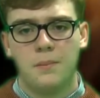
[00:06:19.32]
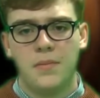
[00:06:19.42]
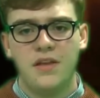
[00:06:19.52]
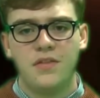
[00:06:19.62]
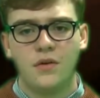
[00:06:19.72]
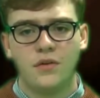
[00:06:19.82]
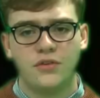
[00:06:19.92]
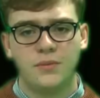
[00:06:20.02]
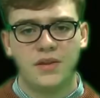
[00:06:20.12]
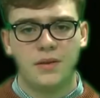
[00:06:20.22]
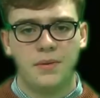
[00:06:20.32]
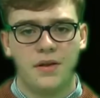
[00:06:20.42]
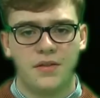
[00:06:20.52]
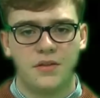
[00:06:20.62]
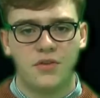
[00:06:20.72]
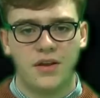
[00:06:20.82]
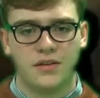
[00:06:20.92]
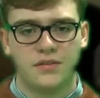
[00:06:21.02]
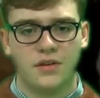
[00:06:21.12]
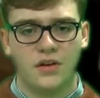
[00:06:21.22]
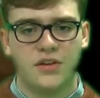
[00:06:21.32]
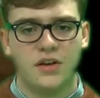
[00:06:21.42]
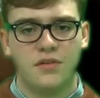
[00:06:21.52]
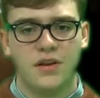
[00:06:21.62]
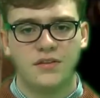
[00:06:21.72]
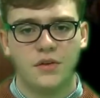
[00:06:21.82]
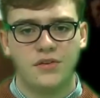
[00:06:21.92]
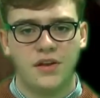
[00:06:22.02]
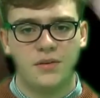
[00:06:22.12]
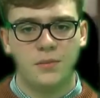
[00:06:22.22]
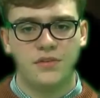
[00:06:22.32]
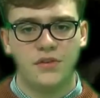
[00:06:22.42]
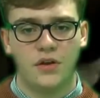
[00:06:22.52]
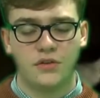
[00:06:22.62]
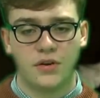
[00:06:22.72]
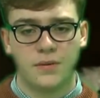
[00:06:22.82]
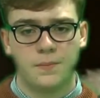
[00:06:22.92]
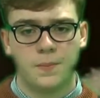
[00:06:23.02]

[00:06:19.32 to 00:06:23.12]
Many of the costumes that appear in the trailers are generally associated with surgery.